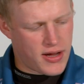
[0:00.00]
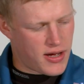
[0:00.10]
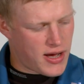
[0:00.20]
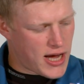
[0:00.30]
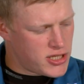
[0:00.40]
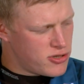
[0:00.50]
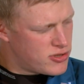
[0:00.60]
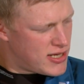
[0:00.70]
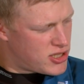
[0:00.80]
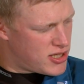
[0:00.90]
uh, I
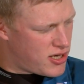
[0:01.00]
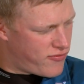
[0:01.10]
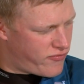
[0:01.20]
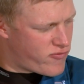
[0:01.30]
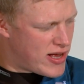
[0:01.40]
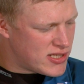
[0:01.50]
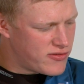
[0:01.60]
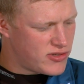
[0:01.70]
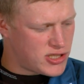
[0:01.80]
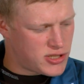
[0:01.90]
use actually a
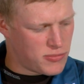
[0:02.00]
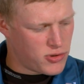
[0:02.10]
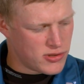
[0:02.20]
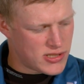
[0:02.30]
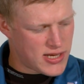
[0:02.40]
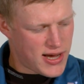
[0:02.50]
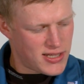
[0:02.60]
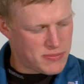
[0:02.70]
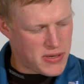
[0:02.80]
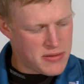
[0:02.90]
relatively small
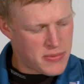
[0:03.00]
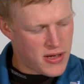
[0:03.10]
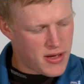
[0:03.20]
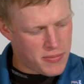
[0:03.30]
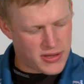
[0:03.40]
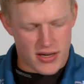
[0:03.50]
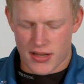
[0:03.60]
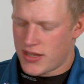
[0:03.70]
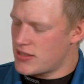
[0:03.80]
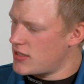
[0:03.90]
size peep, but then I
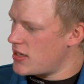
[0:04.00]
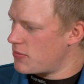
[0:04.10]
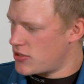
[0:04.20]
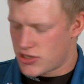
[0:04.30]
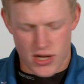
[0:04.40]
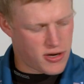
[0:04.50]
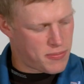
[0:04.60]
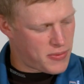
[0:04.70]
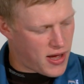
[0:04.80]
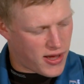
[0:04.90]
like to keep the
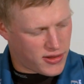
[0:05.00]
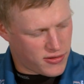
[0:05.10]
scope uh,